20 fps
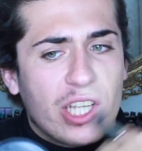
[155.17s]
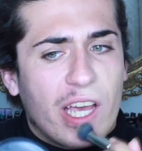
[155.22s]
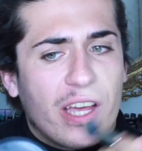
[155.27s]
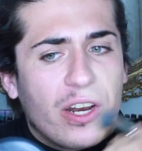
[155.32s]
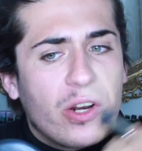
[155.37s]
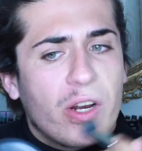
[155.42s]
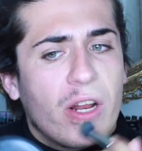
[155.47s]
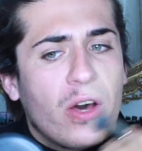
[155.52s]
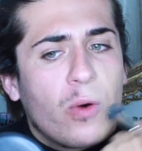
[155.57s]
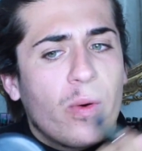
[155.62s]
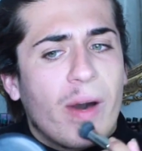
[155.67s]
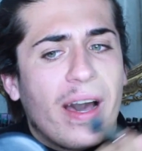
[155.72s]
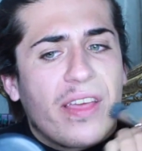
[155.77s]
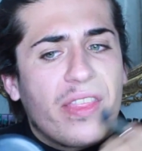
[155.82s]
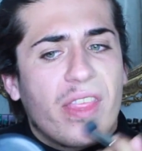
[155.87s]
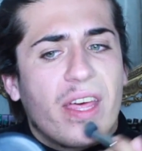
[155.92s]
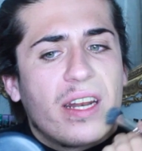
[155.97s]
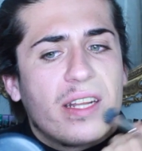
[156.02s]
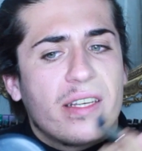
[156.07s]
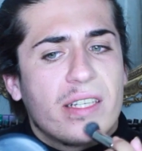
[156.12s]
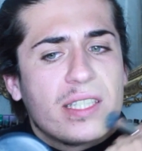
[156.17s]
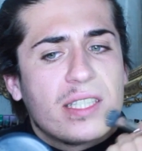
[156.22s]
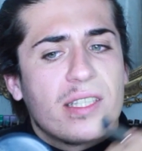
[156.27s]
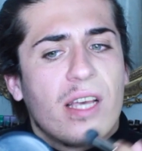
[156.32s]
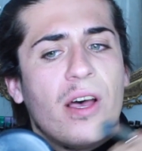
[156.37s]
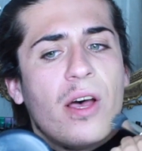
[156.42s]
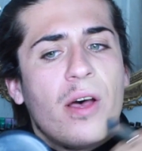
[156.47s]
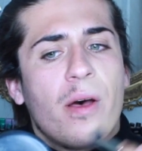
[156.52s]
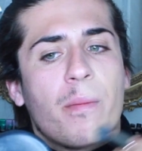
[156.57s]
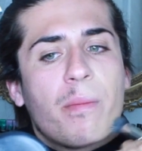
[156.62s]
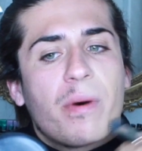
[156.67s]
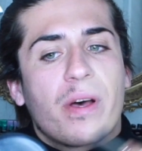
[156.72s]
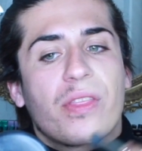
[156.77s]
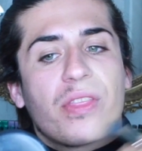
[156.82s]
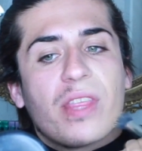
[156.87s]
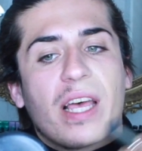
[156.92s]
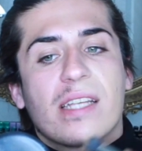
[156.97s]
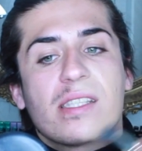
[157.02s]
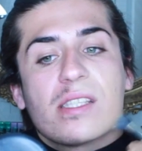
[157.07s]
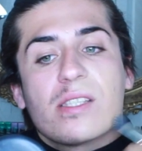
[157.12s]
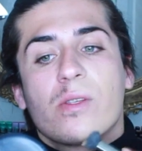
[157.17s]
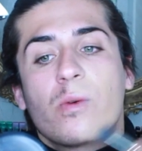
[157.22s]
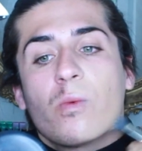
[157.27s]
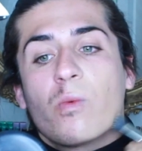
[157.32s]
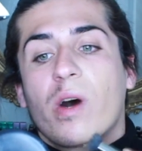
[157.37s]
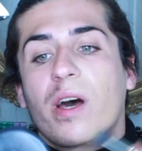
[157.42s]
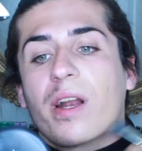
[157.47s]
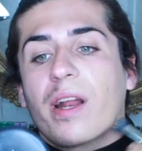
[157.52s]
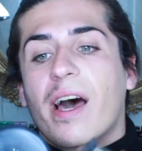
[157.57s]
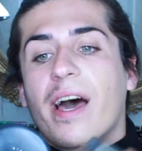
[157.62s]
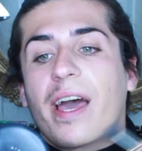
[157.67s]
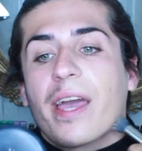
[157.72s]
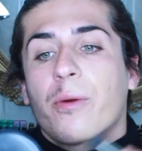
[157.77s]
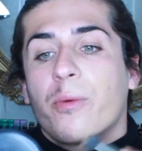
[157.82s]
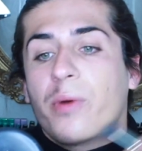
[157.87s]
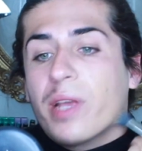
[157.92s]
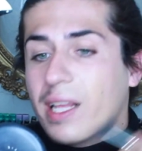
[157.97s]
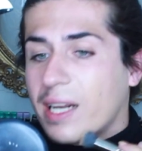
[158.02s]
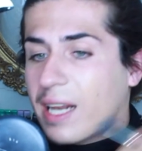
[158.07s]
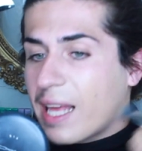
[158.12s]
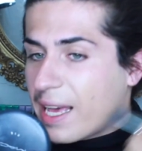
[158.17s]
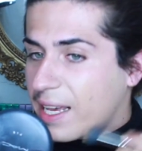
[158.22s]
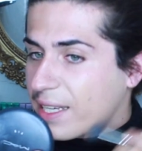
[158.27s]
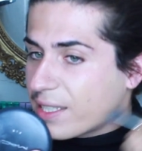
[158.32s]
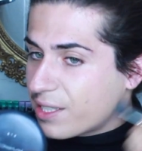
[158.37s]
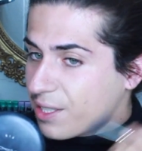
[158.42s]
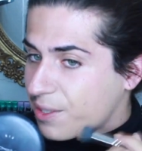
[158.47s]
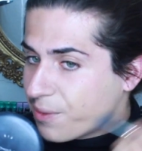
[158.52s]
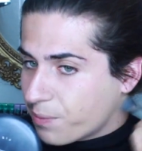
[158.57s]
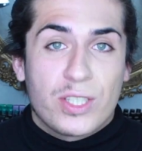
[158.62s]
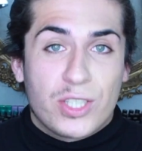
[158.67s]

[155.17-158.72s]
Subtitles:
I don't know why that is, but that's what I realized.